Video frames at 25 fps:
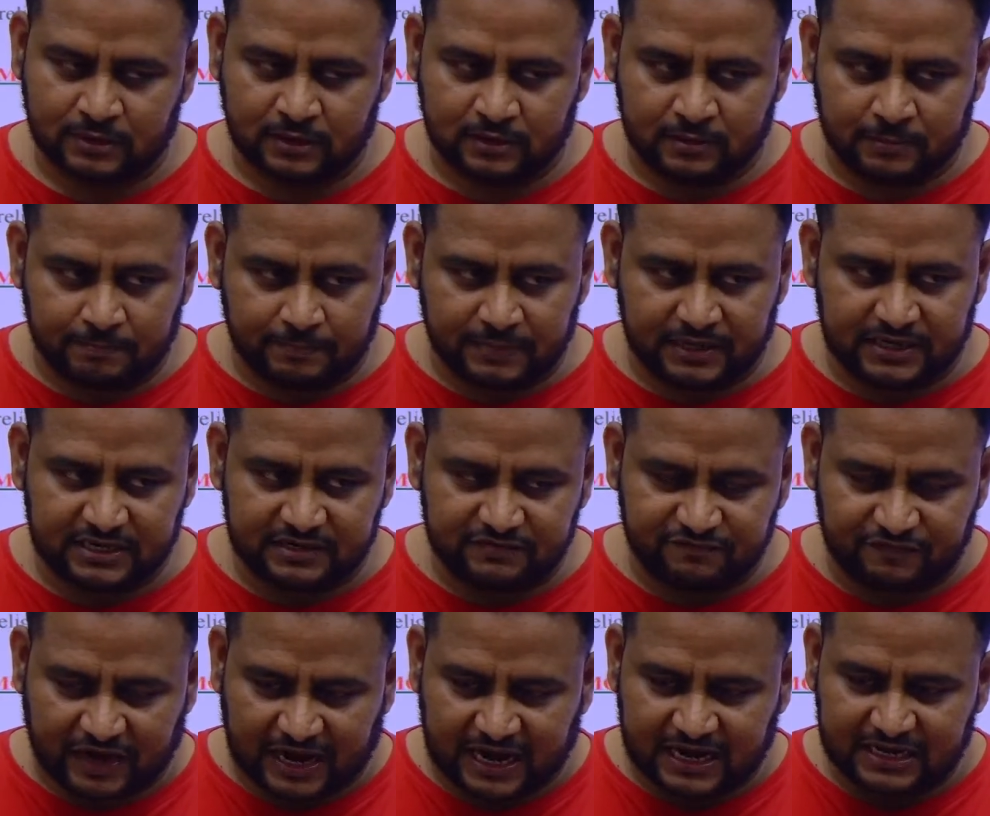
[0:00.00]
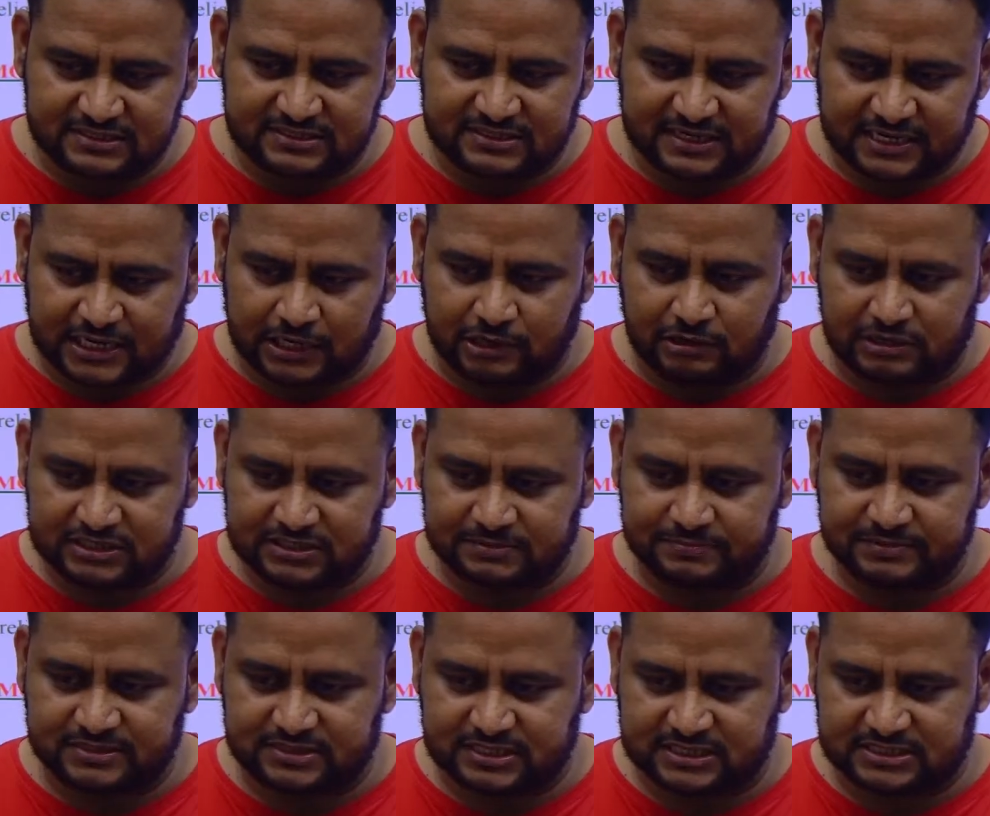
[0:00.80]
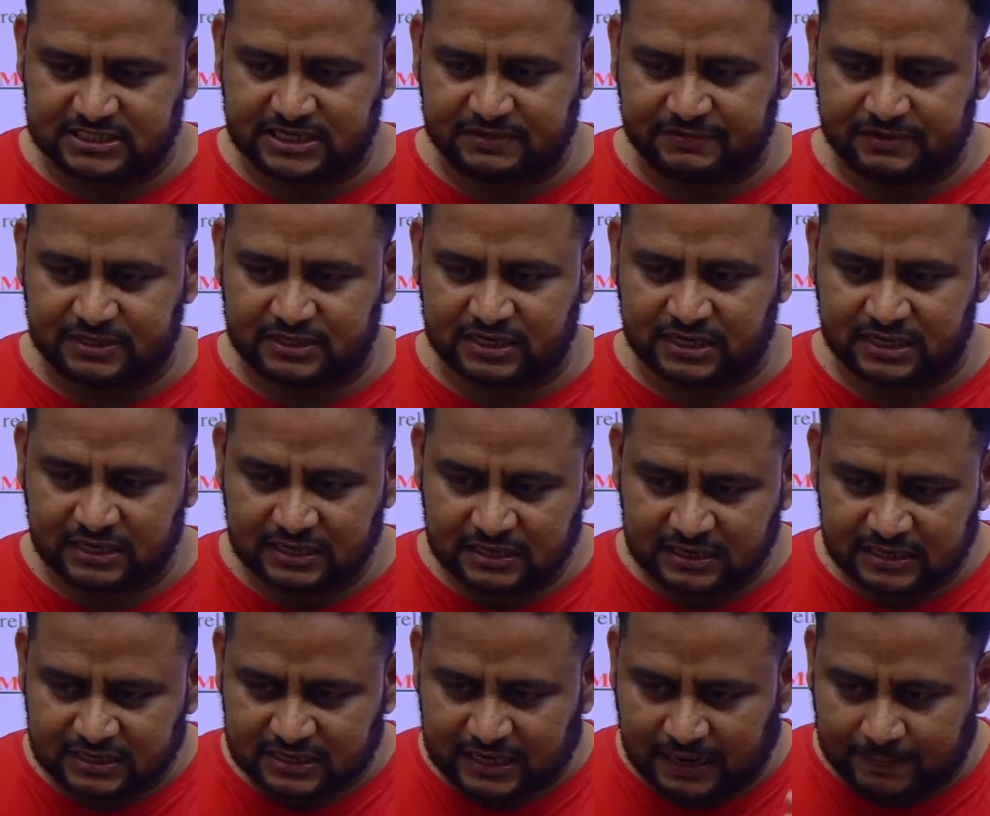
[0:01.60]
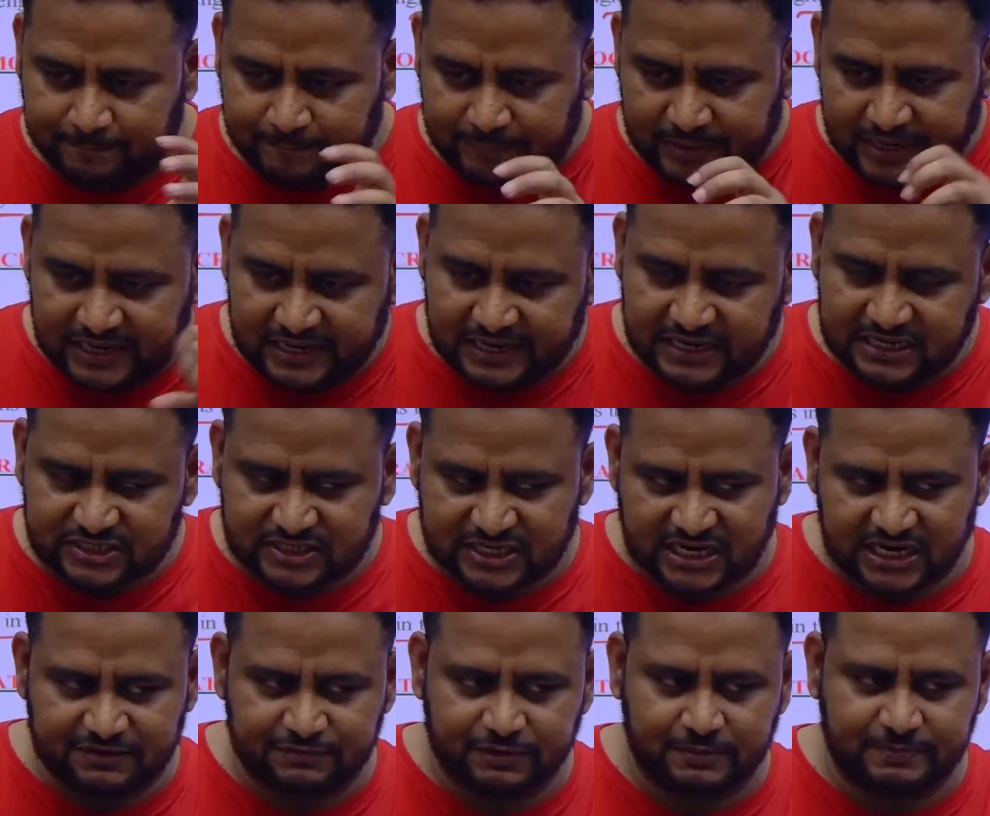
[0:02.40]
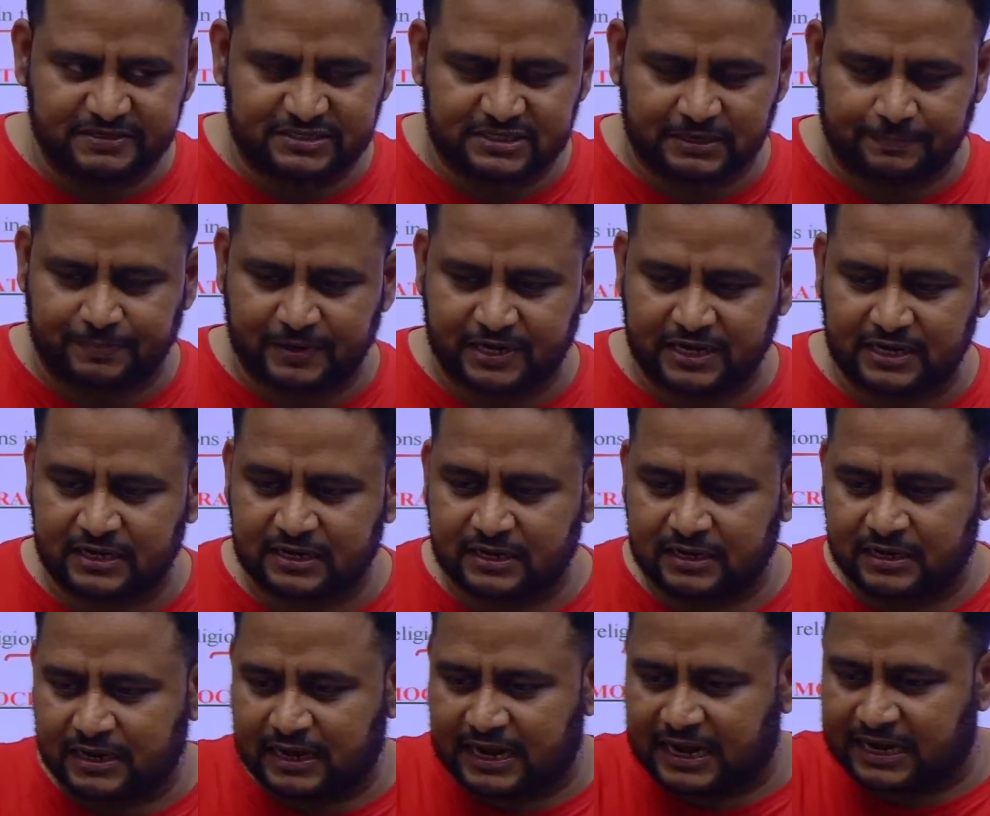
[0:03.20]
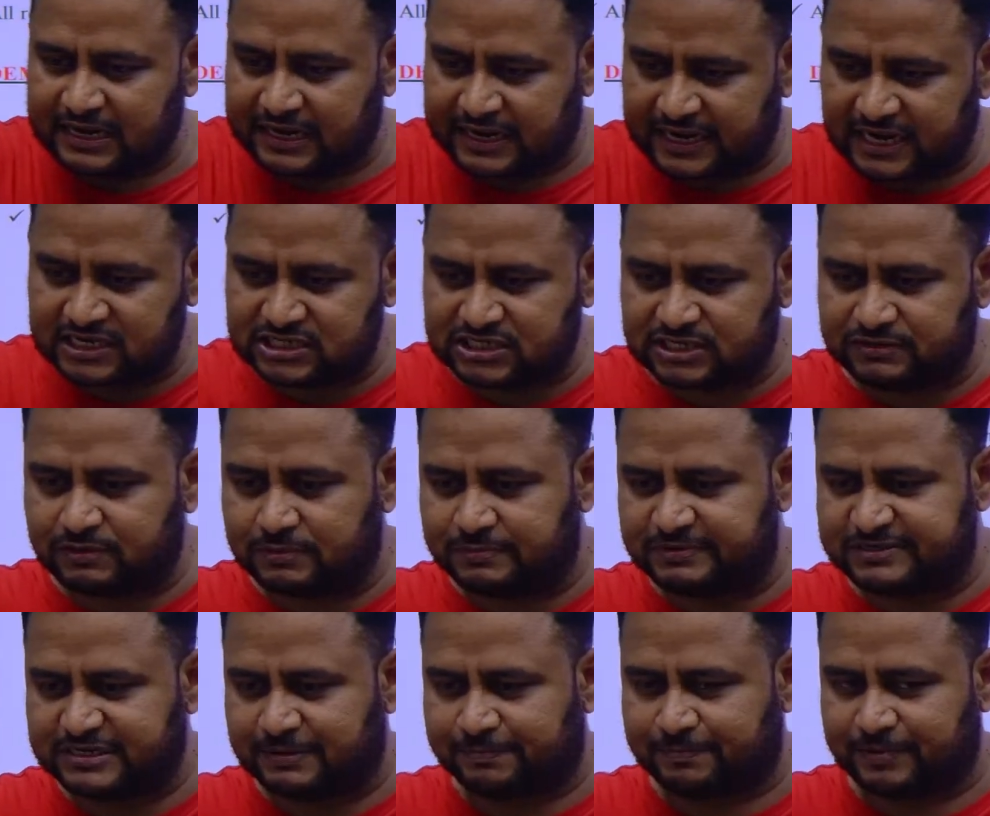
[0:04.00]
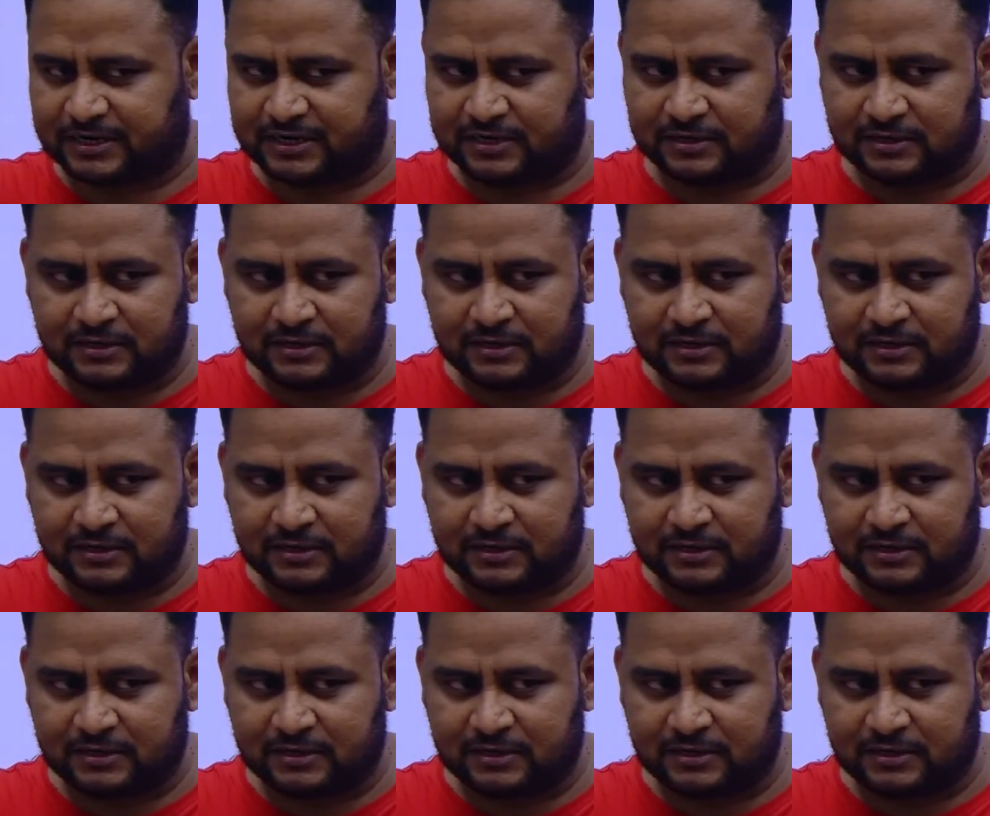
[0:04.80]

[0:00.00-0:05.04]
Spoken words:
But in France, secularism in such a way that completely state will be separate and religion will be separate.